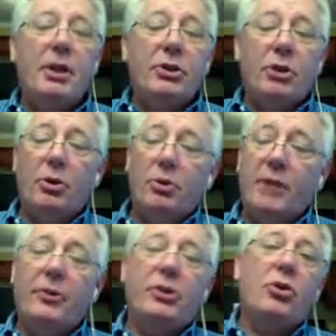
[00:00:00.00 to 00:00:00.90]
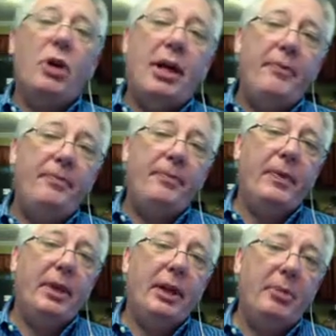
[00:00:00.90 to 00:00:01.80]
So give it a try.
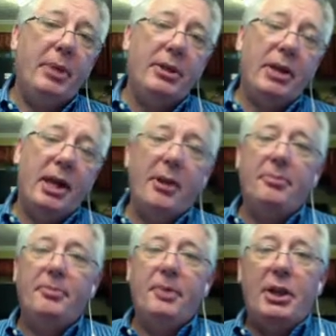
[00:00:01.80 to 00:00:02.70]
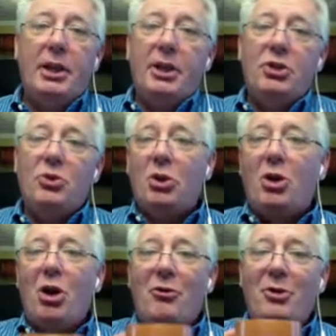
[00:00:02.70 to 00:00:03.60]
In the meantime, enjoy the
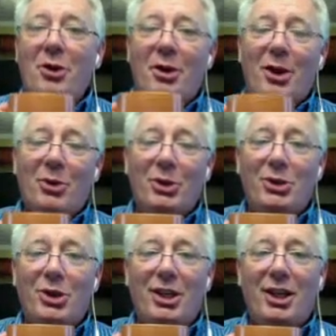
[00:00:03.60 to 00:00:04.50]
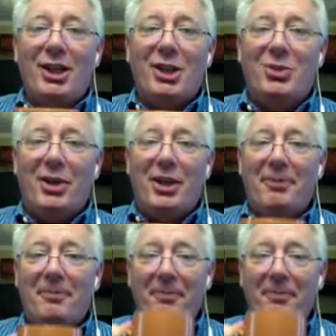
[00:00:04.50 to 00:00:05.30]
coffee, and we'll see you again next week.